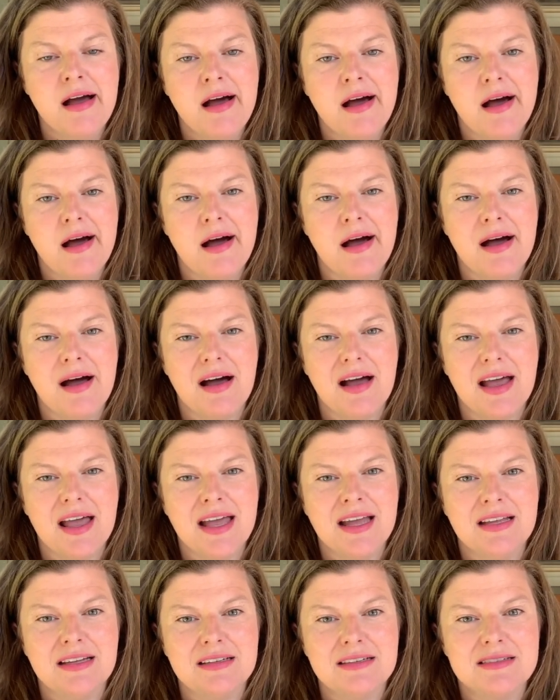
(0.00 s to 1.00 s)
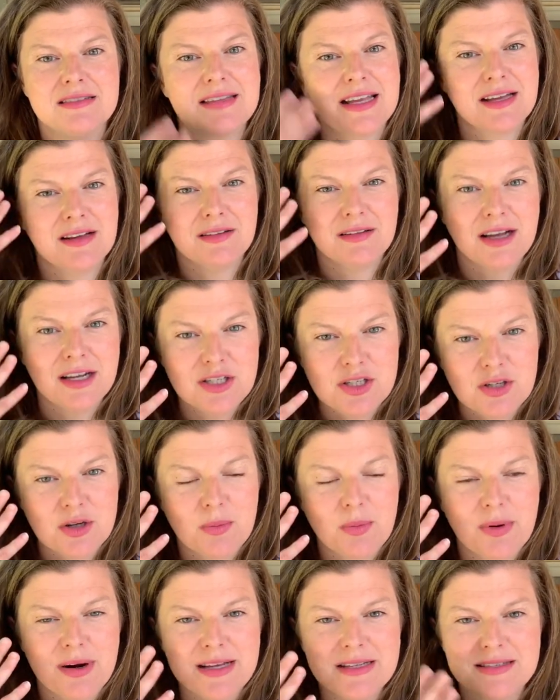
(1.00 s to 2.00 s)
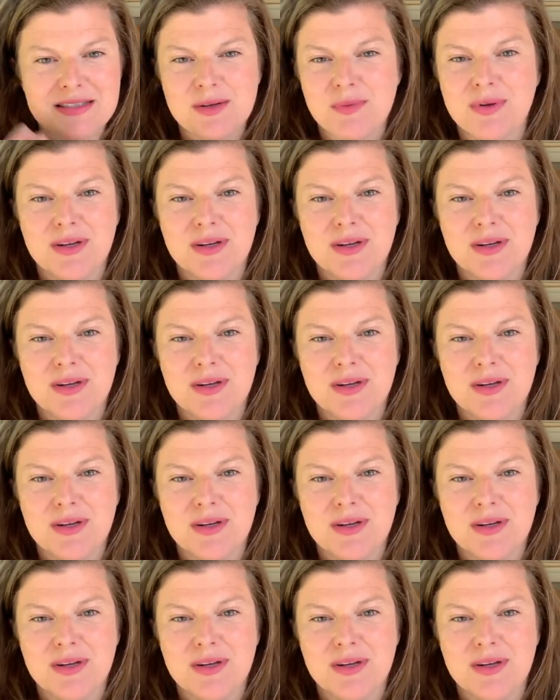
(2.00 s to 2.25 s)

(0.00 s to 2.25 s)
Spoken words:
And psychological pricing,